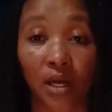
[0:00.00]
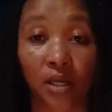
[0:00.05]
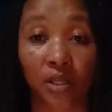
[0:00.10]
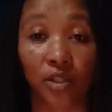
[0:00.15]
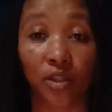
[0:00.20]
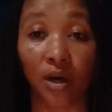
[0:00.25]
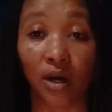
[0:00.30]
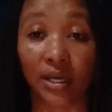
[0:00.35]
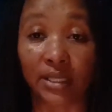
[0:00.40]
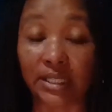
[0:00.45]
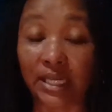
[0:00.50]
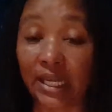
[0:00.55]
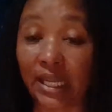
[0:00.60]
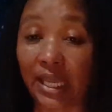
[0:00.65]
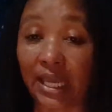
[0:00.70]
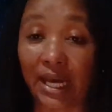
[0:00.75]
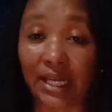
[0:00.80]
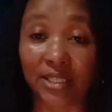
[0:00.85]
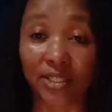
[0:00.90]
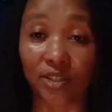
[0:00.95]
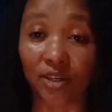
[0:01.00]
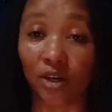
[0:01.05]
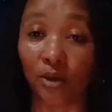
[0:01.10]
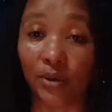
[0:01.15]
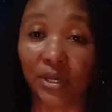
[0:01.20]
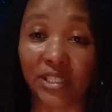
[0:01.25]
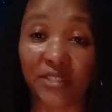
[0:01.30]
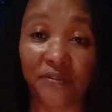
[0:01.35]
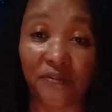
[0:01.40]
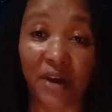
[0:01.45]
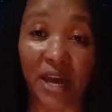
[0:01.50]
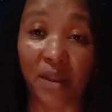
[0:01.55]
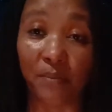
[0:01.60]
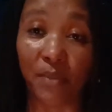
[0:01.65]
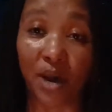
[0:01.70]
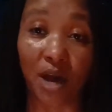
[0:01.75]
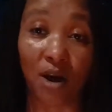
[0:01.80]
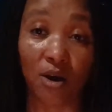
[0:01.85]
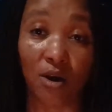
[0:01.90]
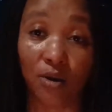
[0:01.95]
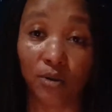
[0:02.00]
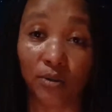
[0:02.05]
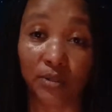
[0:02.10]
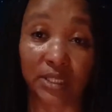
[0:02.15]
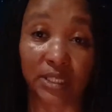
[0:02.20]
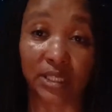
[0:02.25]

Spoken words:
dogs and cats always find my house.